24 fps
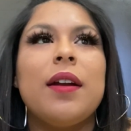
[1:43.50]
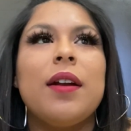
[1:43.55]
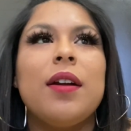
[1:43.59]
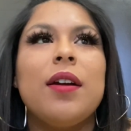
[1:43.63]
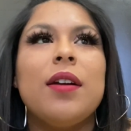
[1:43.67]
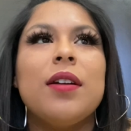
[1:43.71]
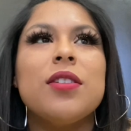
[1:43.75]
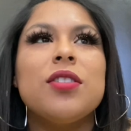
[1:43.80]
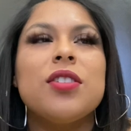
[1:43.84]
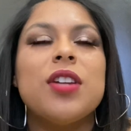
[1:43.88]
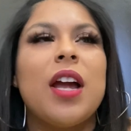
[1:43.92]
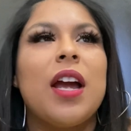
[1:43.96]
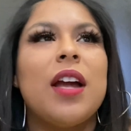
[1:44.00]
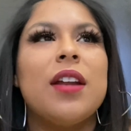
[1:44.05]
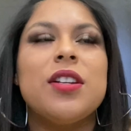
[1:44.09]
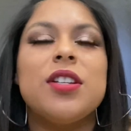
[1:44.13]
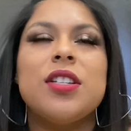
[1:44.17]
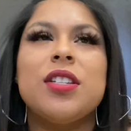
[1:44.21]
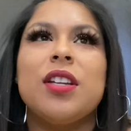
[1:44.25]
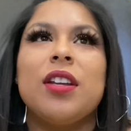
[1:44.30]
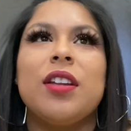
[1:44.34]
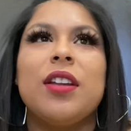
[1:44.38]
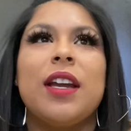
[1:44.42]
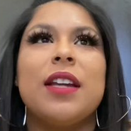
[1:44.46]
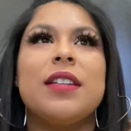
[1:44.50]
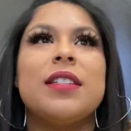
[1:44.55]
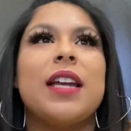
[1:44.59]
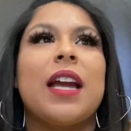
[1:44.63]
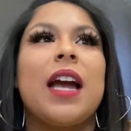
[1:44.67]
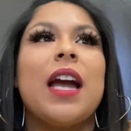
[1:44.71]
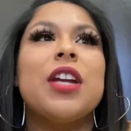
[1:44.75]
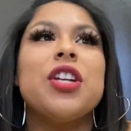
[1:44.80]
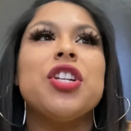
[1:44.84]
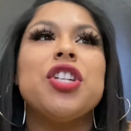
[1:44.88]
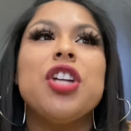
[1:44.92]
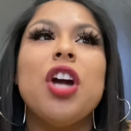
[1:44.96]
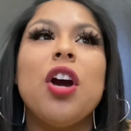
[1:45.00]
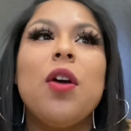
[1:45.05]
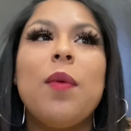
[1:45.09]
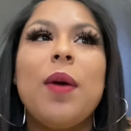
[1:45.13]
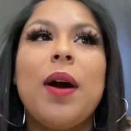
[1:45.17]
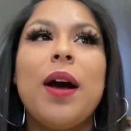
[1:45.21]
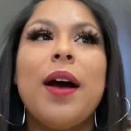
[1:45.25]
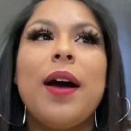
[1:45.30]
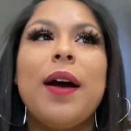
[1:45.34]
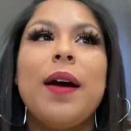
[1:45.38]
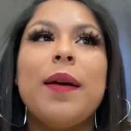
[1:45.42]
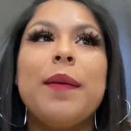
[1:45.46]
so I just tell you guys, like, I show
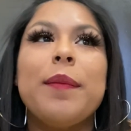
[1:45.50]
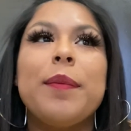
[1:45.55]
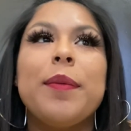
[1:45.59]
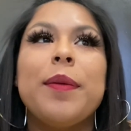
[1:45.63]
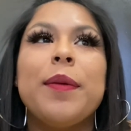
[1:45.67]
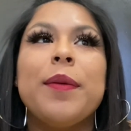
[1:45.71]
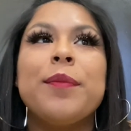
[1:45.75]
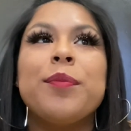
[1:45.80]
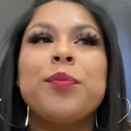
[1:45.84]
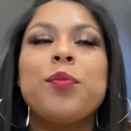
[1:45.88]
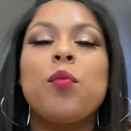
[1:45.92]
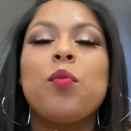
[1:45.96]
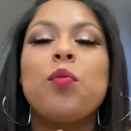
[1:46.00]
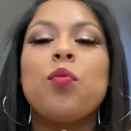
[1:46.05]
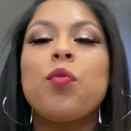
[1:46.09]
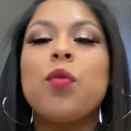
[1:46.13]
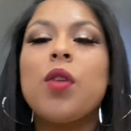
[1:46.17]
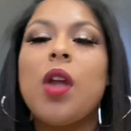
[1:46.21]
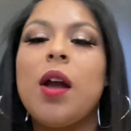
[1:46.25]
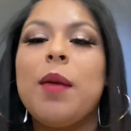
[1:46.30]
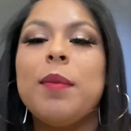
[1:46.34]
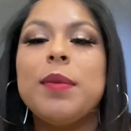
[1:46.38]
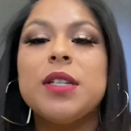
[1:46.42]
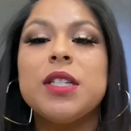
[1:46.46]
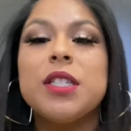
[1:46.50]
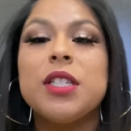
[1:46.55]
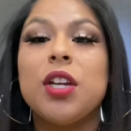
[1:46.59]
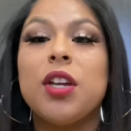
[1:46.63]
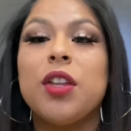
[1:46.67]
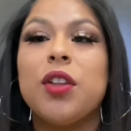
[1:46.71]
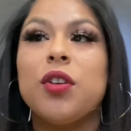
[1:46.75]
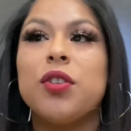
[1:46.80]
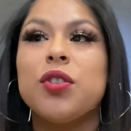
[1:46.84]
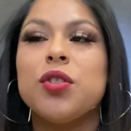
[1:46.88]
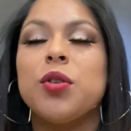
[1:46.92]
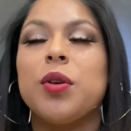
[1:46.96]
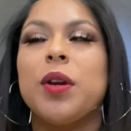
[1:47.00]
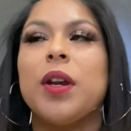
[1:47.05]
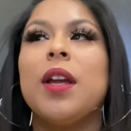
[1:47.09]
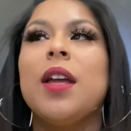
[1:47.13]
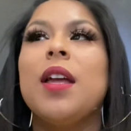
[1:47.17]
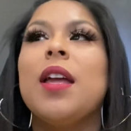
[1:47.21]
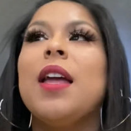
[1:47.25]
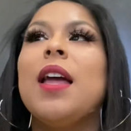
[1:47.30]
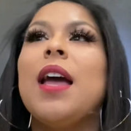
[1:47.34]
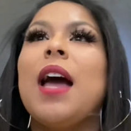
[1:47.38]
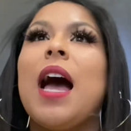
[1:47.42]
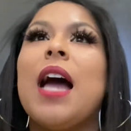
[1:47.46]
up. I'm gonna just tell you the whole story.
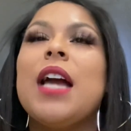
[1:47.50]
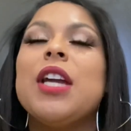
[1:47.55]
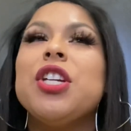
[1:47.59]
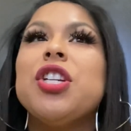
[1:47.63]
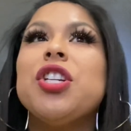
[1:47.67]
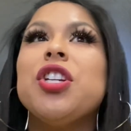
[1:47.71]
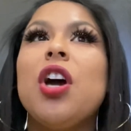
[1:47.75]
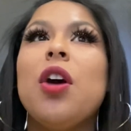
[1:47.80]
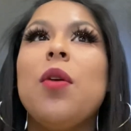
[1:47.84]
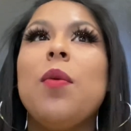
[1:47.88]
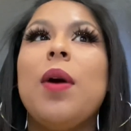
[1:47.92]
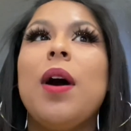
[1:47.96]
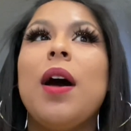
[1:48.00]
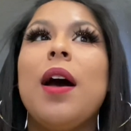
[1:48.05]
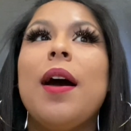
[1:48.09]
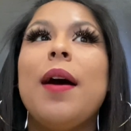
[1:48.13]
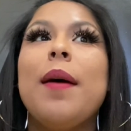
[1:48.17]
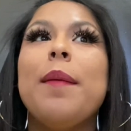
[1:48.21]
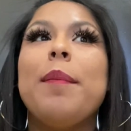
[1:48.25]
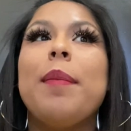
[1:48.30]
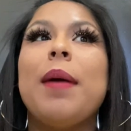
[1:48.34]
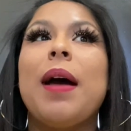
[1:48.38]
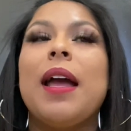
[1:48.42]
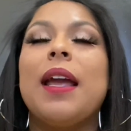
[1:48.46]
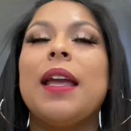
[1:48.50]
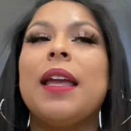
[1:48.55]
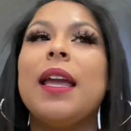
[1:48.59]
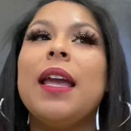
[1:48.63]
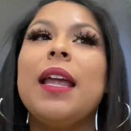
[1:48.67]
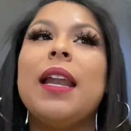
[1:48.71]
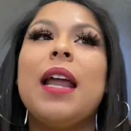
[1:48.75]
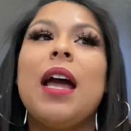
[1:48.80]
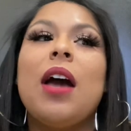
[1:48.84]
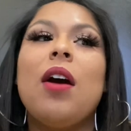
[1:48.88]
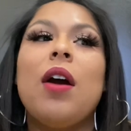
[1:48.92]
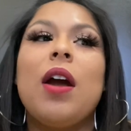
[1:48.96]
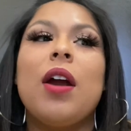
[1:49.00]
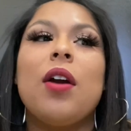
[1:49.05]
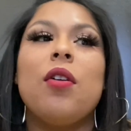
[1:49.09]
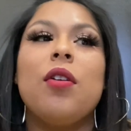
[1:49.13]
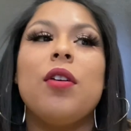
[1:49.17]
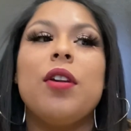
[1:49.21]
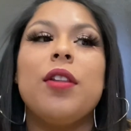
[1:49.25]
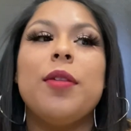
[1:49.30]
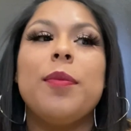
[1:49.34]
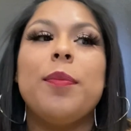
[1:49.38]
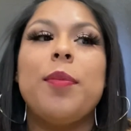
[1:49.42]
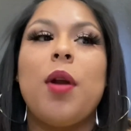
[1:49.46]
I show up, I get out, I
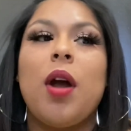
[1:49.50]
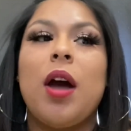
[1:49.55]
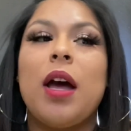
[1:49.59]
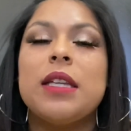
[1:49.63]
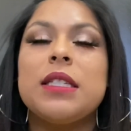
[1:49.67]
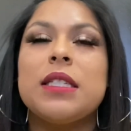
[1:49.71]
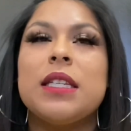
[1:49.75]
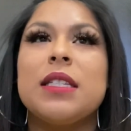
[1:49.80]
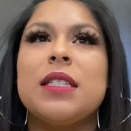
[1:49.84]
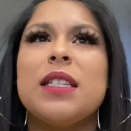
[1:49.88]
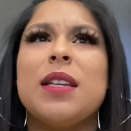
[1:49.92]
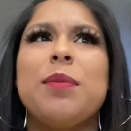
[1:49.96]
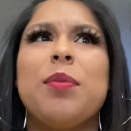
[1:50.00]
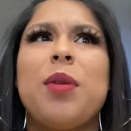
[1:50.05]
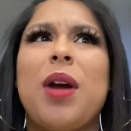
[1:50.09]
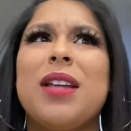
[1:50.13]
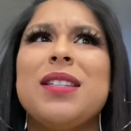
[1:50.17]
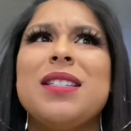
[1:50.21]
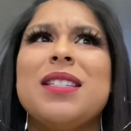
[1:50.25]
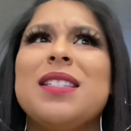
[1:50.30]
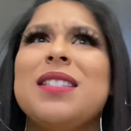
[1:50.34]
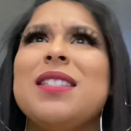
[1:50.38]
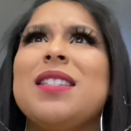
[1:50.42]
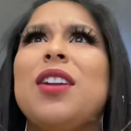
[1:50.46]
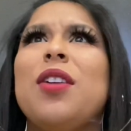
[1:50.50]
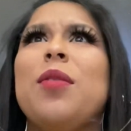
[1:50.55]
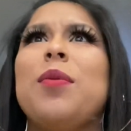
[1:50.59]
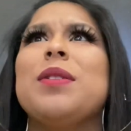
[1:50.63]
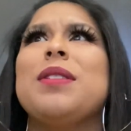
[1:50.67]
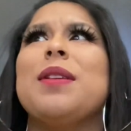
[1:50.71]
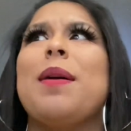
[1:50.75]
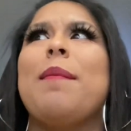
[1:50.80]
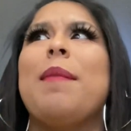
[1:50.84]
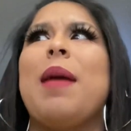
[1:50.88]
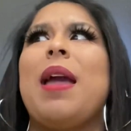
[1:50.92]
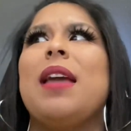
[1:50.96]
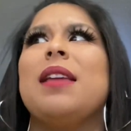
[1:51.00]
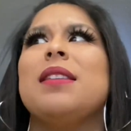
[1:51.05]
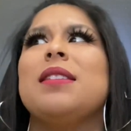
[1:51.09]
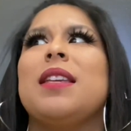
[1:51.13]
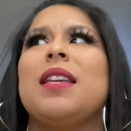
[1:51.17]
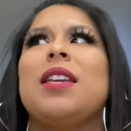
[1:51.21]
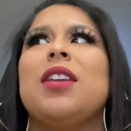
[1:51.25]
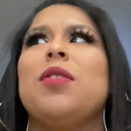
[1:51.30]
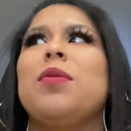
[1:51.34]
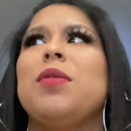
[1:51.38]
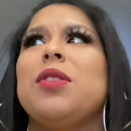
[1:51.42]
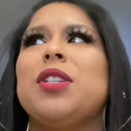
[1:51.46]
go to the processing. Processing there was
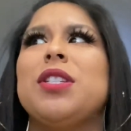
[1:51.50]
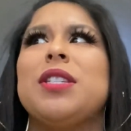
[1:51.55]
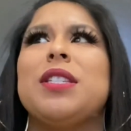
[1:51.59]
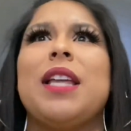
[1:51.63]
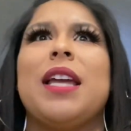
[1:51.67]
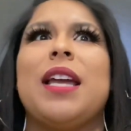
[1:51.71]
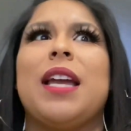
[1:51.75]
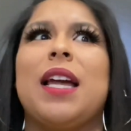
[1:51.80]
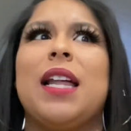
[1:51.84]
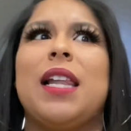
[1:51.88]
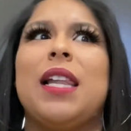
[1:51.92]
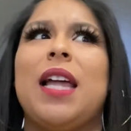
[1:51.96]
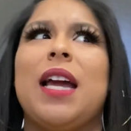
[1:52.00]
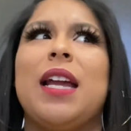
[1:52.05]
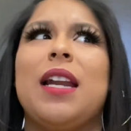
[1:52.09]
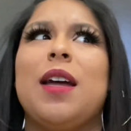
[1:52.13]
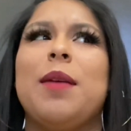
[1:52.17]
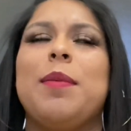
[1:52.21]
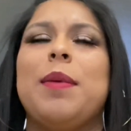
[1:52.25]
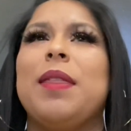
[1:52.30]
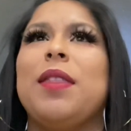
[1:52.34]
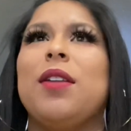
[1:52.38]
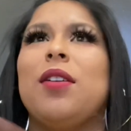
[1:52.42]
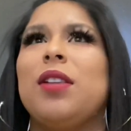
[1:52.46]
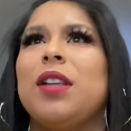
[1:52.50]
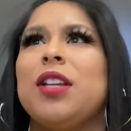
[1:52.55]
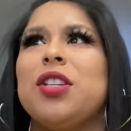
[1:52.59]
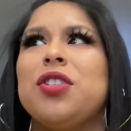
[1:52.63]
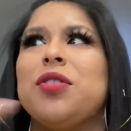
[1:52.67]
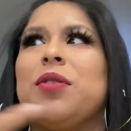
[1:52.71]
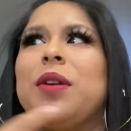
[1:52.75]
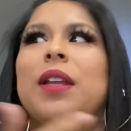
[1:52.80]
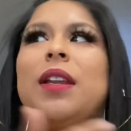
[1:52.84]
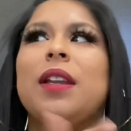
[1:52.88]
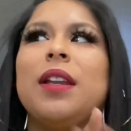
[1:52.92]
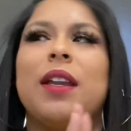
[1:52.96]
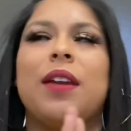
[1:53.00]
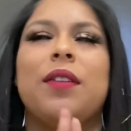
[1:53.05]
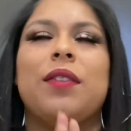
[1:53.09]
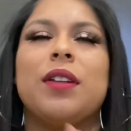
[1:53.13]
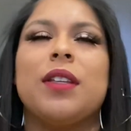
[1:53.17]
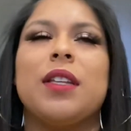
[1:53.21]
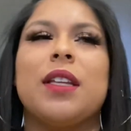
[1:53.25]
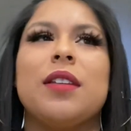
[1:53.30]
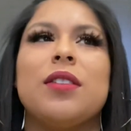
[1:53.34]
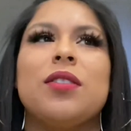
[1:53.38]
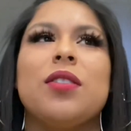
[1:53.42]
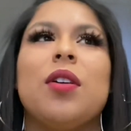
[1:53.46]
amazing. You would just like line up and they'll let you in and
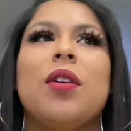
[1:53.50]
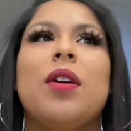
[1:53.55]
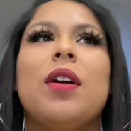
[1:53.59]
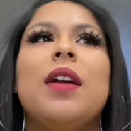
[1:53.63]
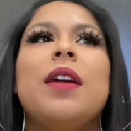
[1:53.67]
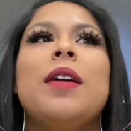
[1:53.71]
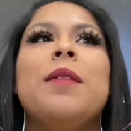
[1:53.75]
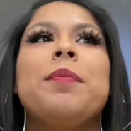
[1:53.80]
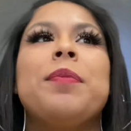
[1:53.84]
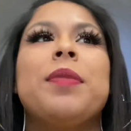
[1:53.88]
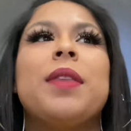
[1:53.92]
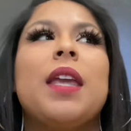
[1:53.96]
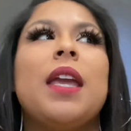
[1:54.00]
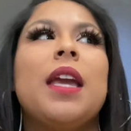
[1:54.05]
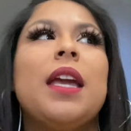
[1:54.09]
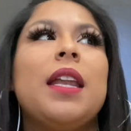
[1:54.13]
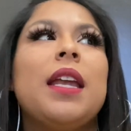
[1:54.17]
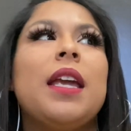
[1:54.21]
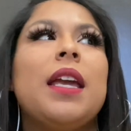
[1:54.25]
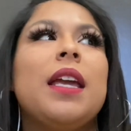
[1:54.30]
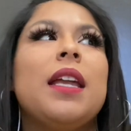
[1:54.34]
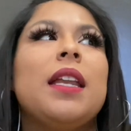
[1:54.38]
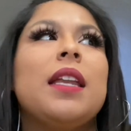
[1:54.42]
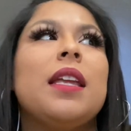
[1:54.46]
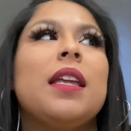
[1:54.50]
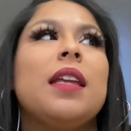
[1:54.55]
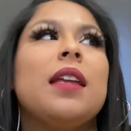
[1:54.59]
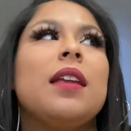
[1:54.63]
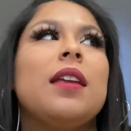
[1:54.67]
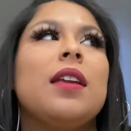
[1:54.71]
everything. So get in,